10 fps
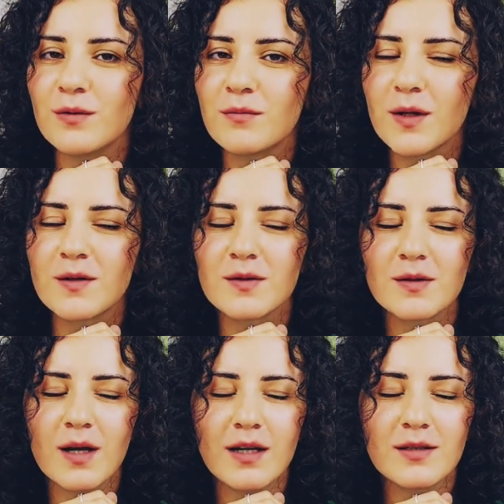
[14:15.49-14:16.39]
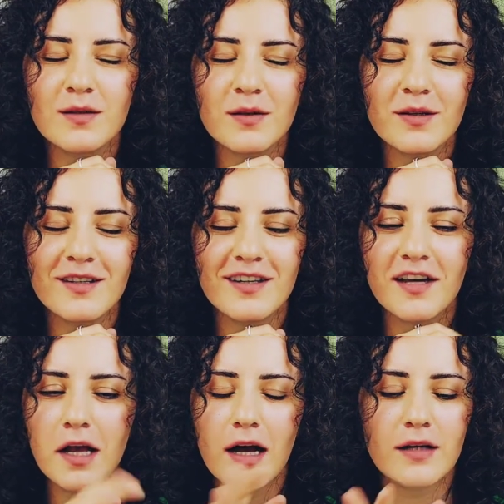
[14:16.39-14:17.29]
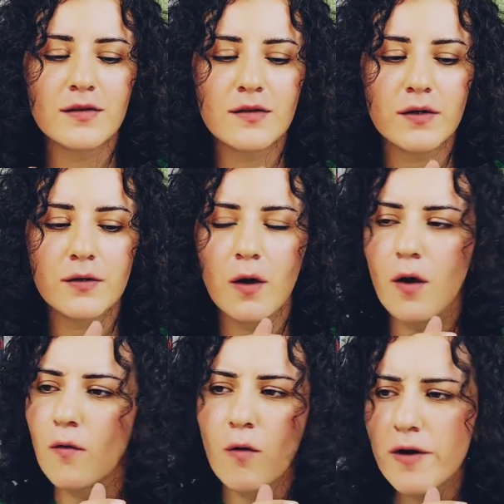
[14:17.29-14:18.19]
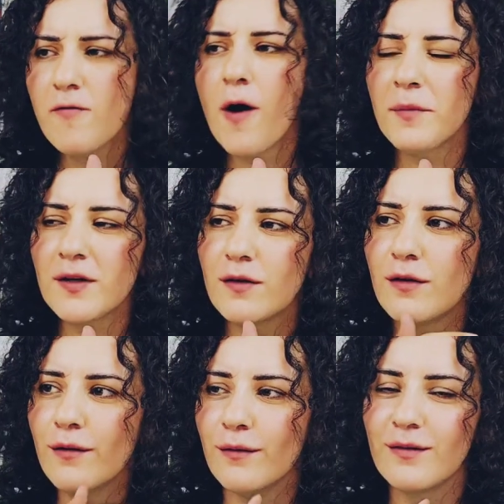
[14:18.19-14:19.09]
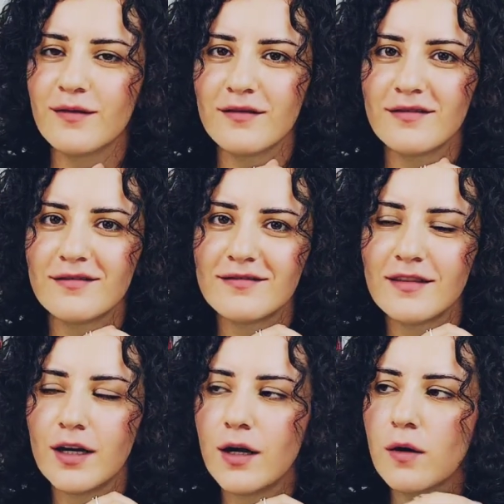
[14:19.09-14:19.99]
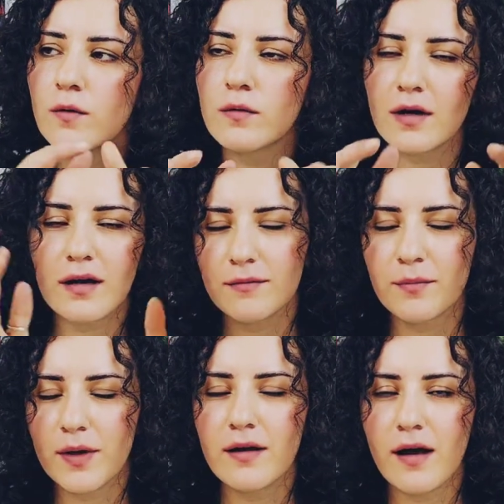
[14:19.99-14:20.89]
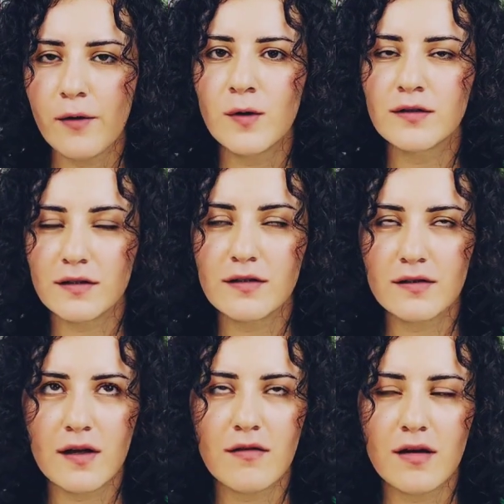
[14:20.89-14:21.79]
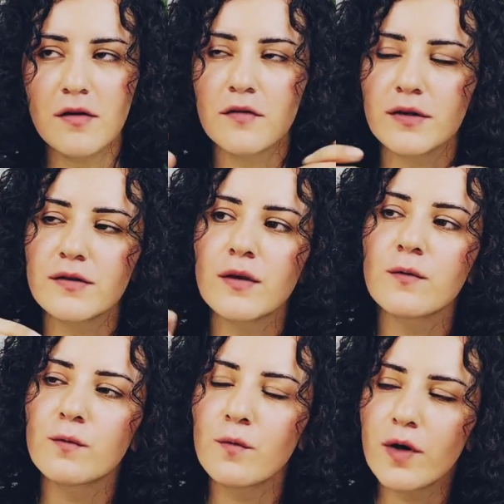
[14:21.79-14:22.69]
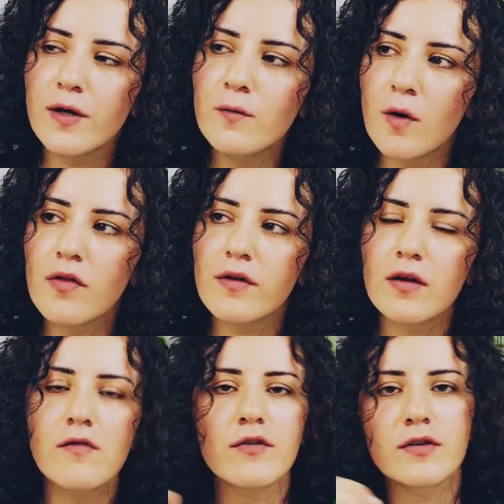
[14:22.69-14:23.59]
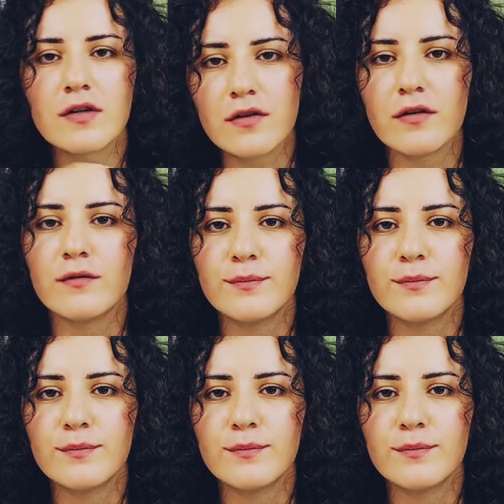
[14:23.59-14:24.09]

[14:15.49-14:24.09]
Because I just heard, what do you want me to do? But I wanted to say the universe. So what do you want the universe to do?